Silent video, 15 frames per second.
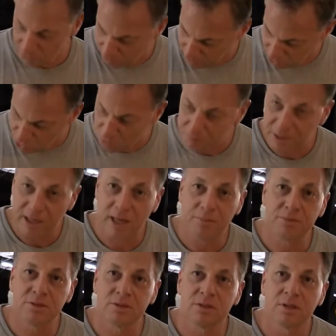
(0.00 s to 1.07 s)
from the two
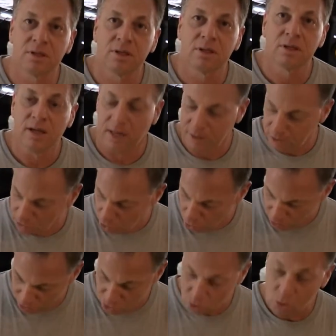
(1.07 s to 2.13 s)
pickups and the tone
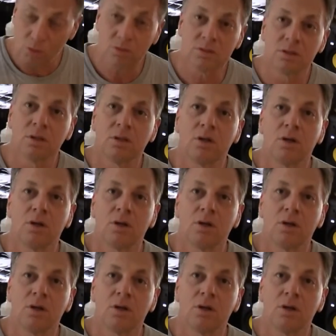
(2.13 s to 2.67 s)
controls